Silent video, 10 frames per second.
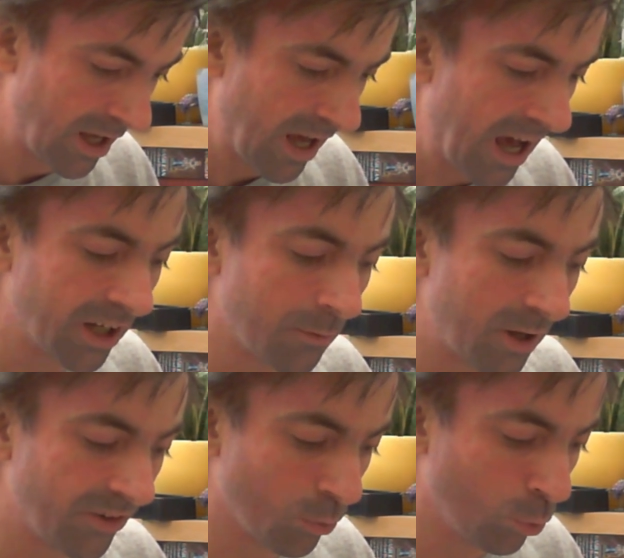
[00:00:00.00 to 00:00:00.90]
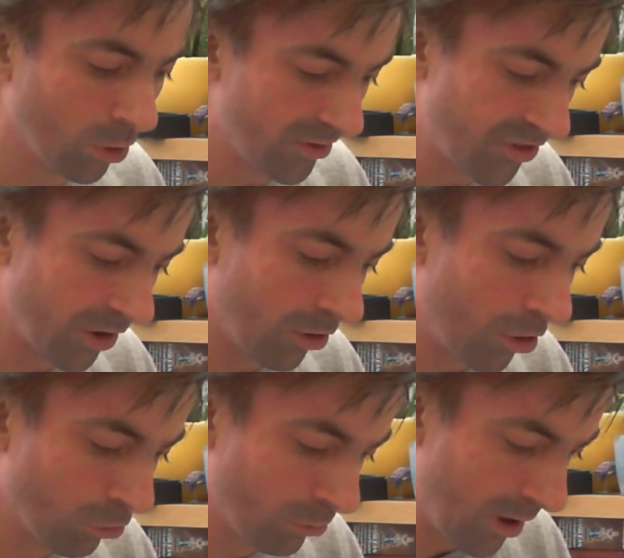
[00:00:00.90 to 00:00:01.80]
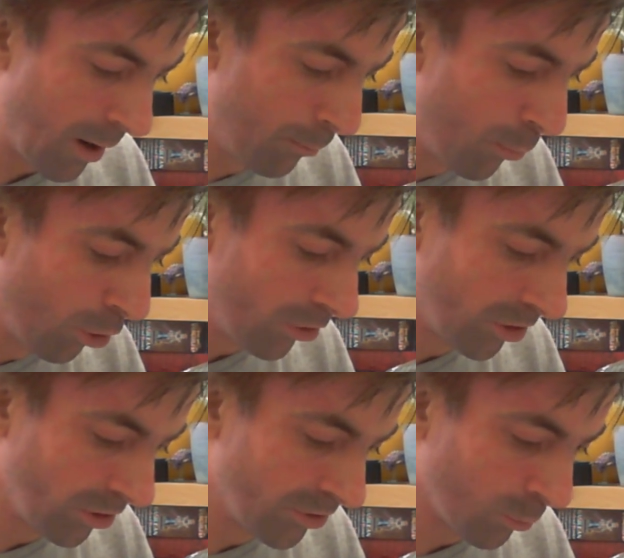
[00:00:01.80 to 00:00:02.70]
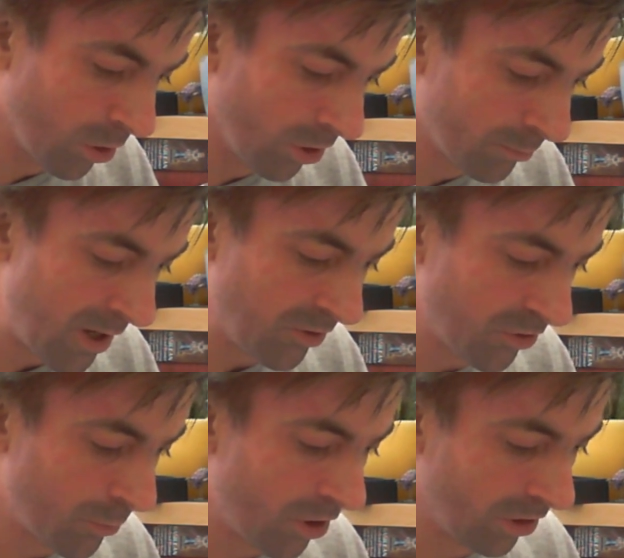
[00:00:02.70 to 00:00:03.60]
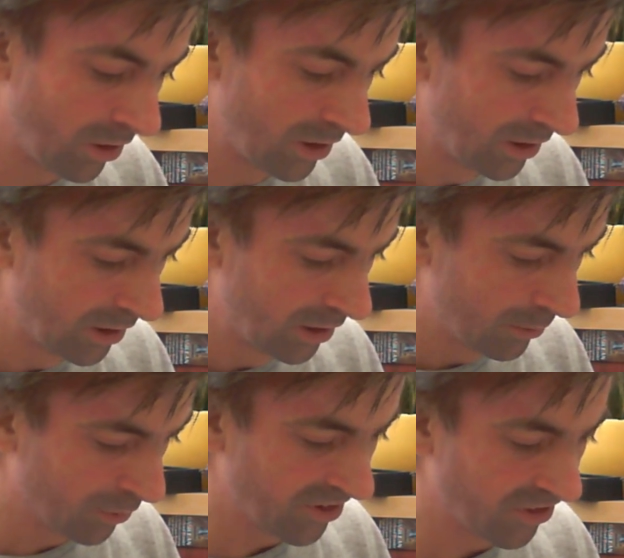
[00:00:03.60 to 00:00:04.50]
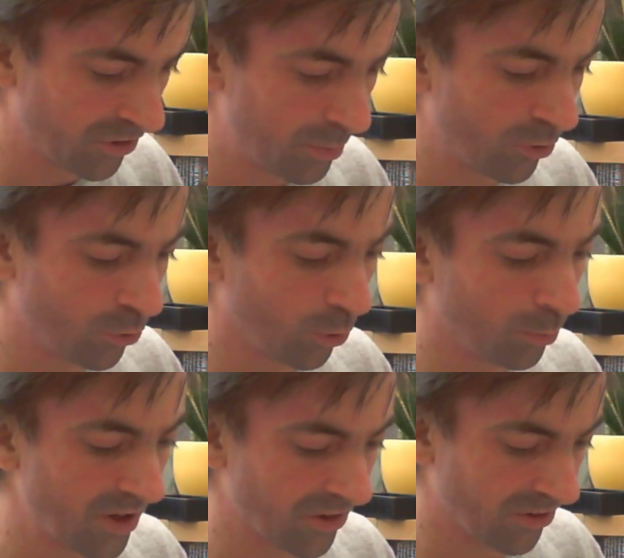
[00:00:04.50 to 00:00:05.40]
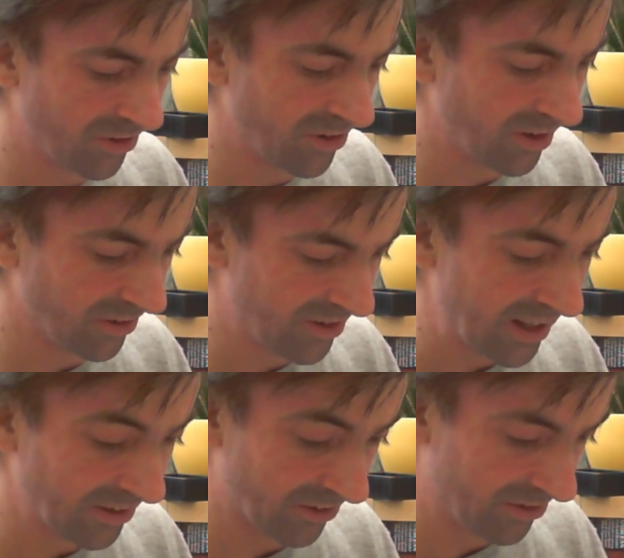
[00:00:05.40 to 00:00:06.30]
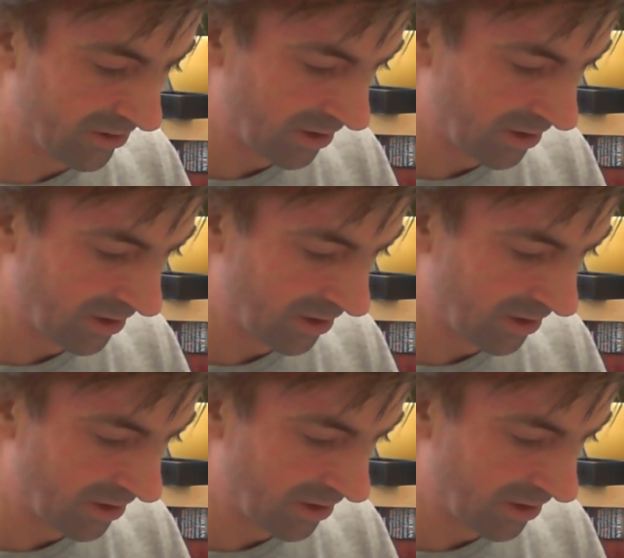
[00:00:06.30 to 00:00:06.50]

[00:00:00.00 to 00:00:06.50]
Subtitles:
Hangman's Wood. This or a boreal underworld, maybe small, but its spiritual presence is intense.